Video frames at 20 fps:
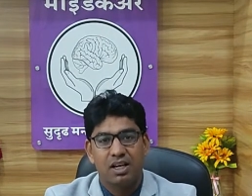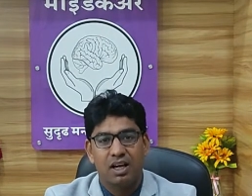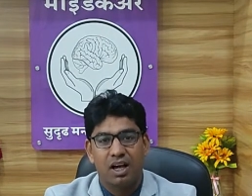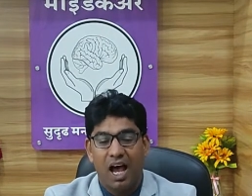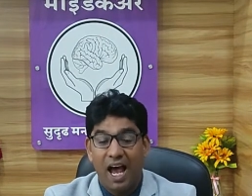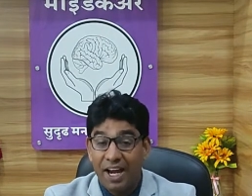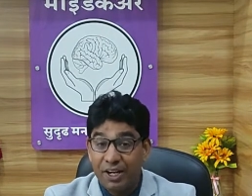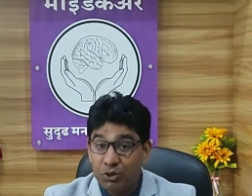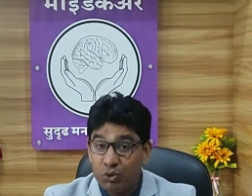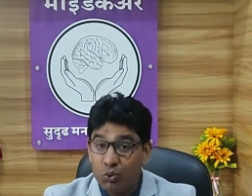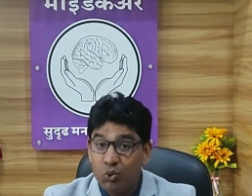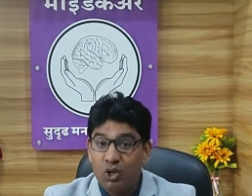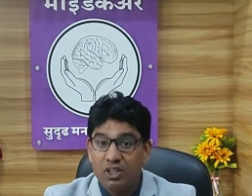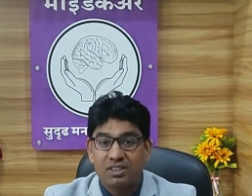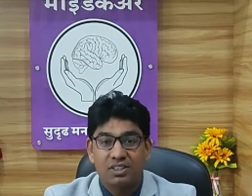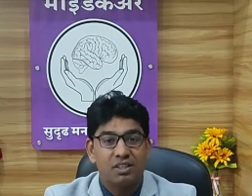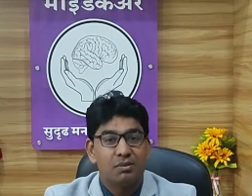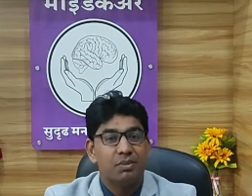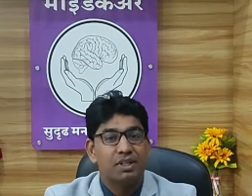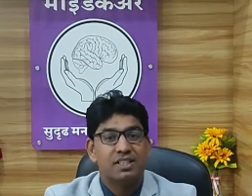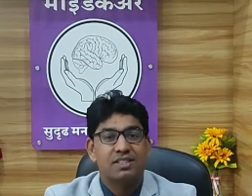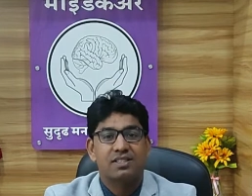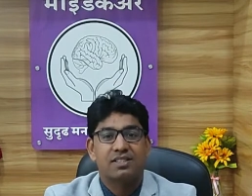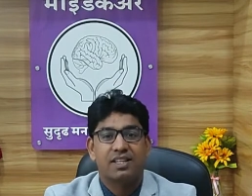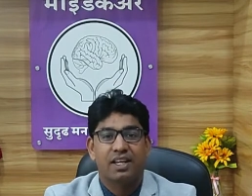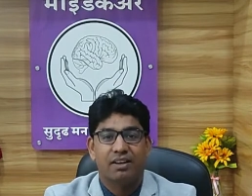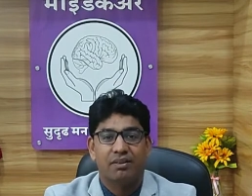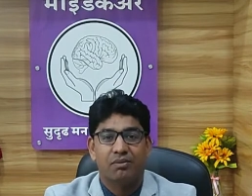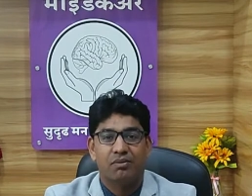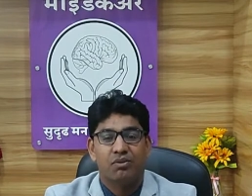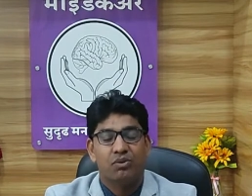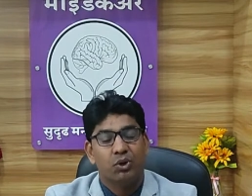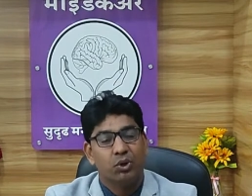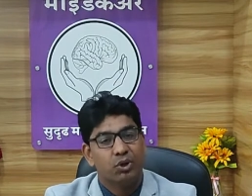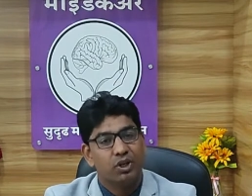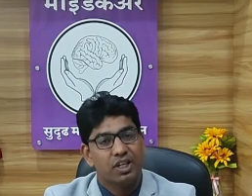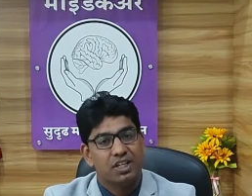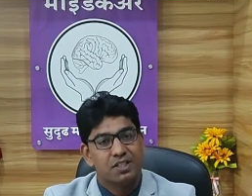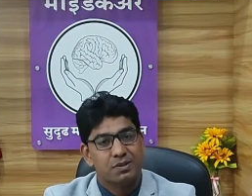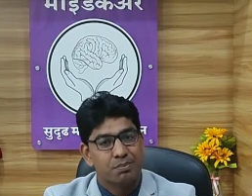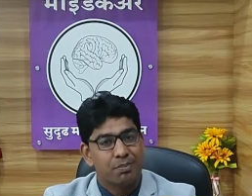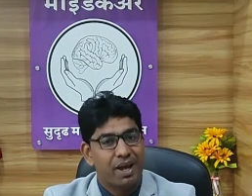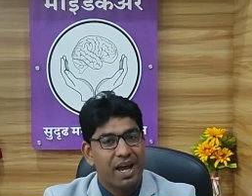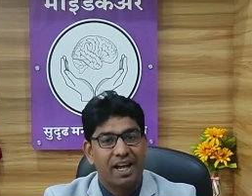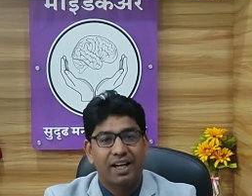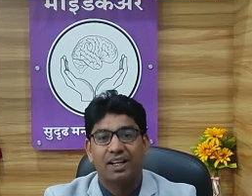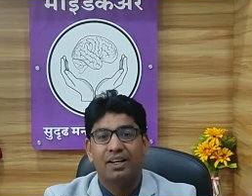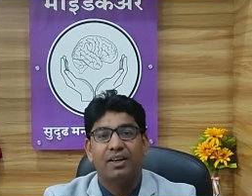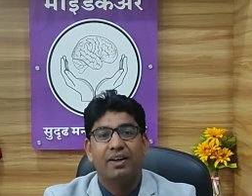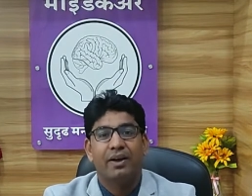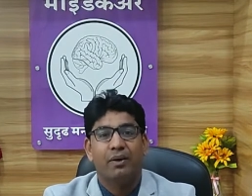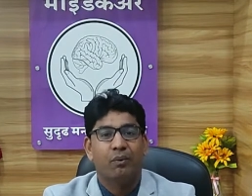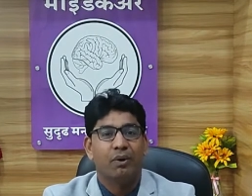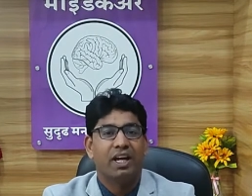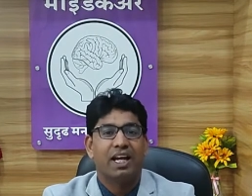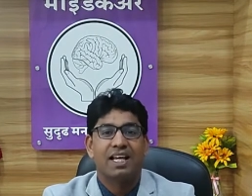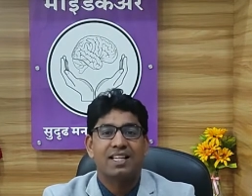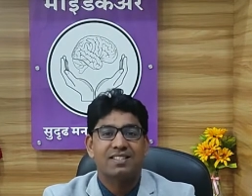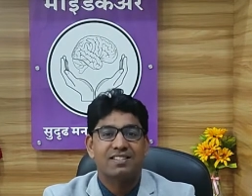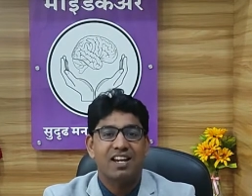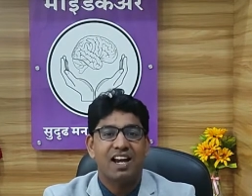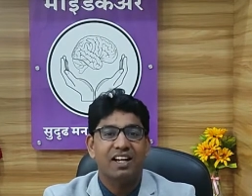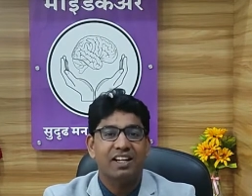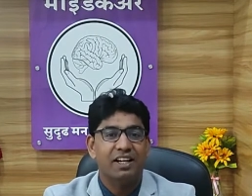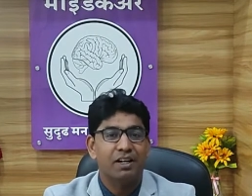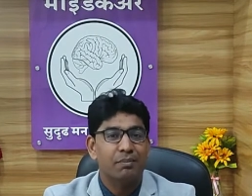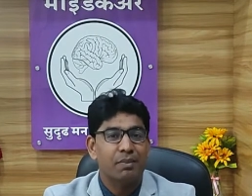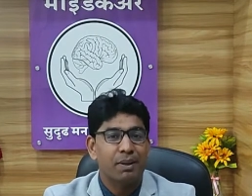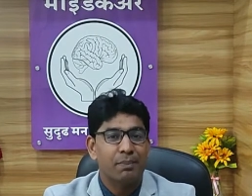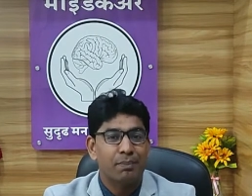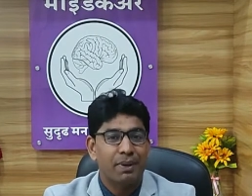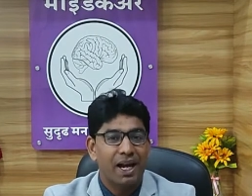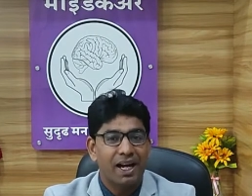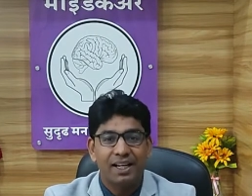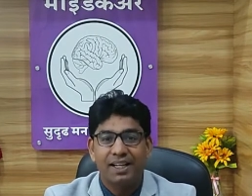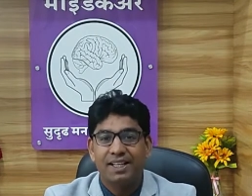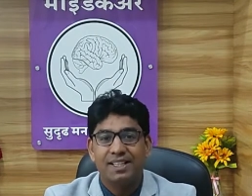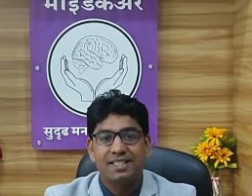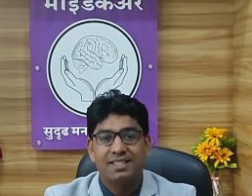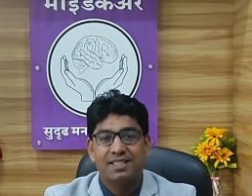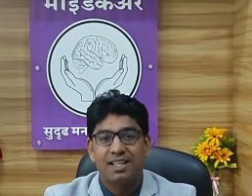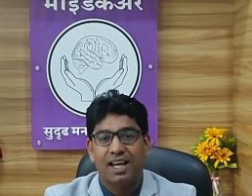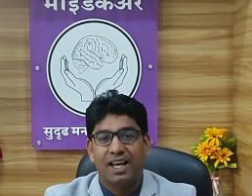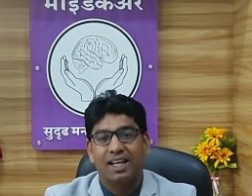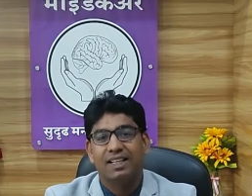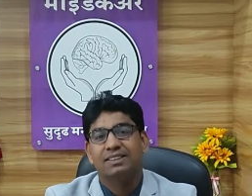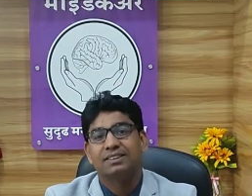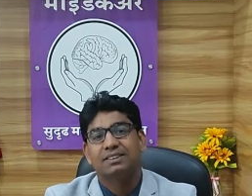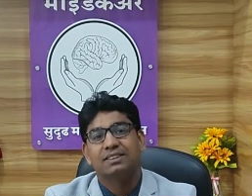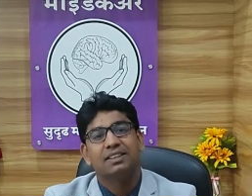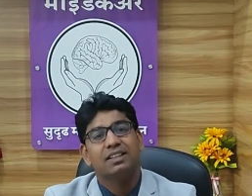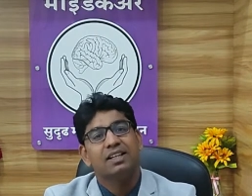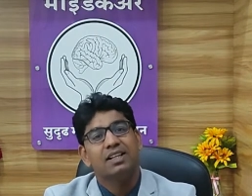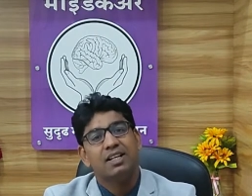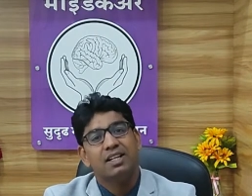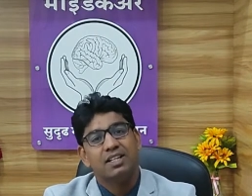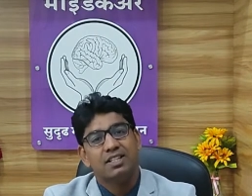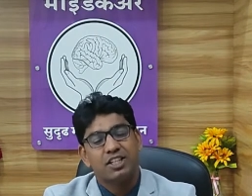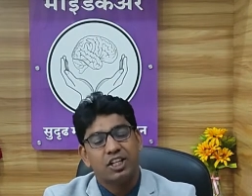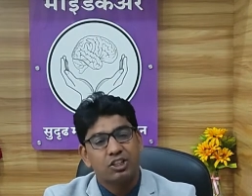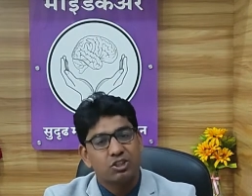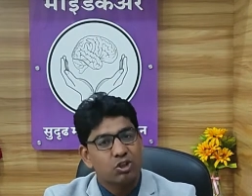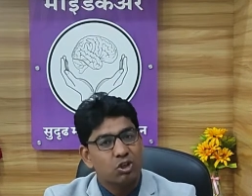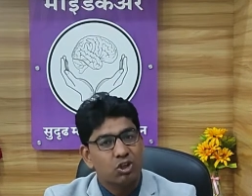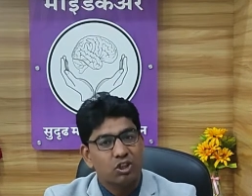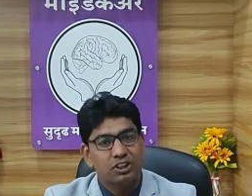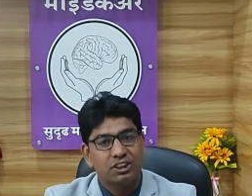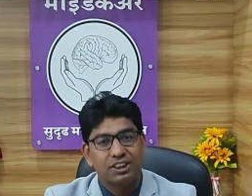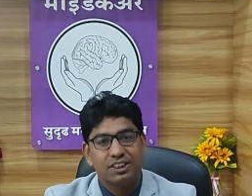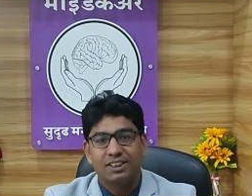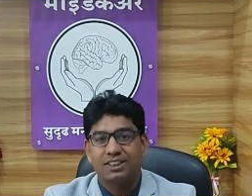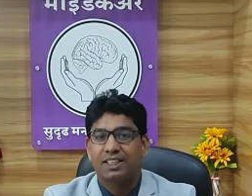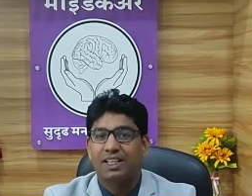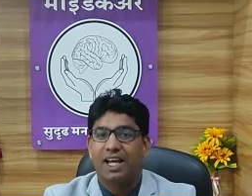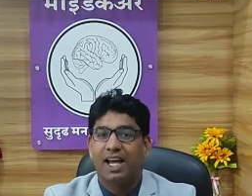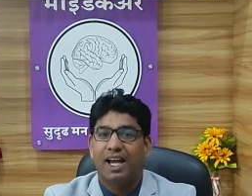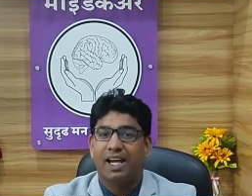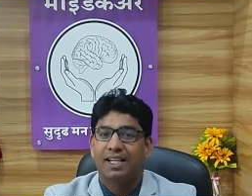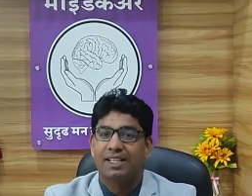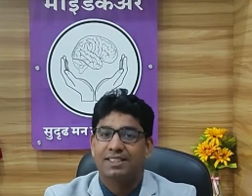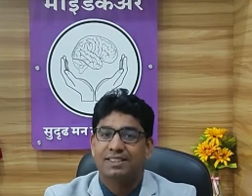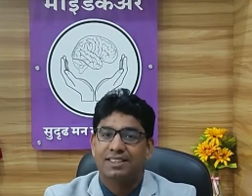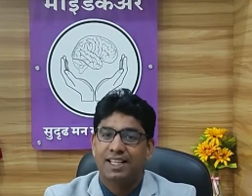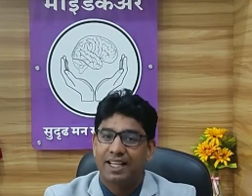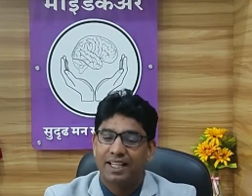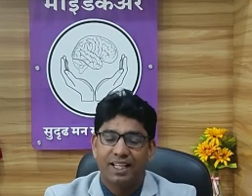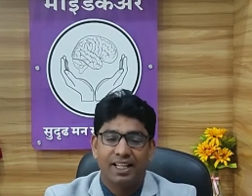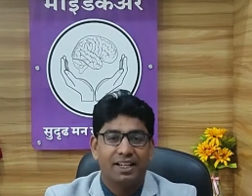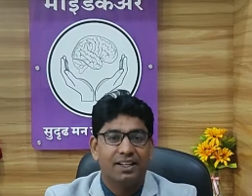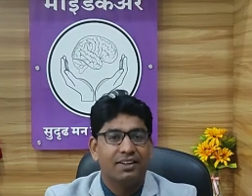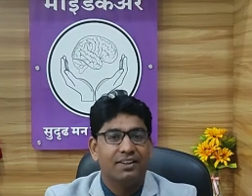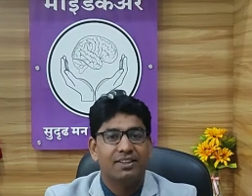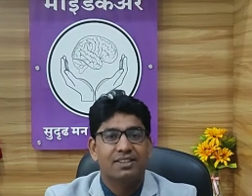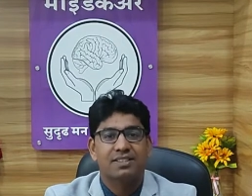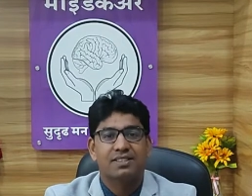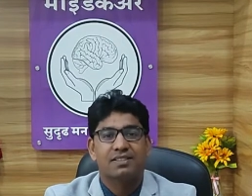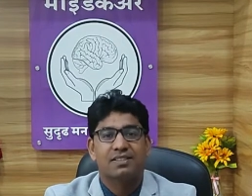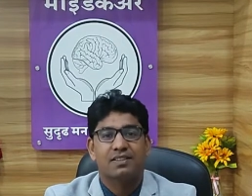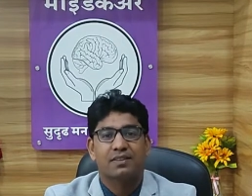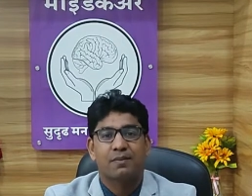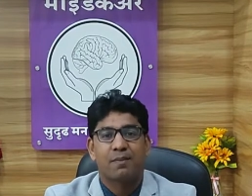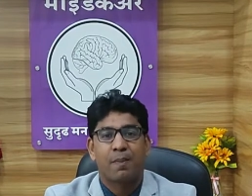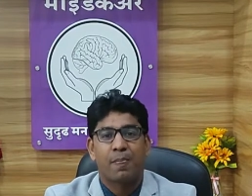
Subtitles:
I too was amongst them few years back when I started my practice as sexologist and psychiatrist.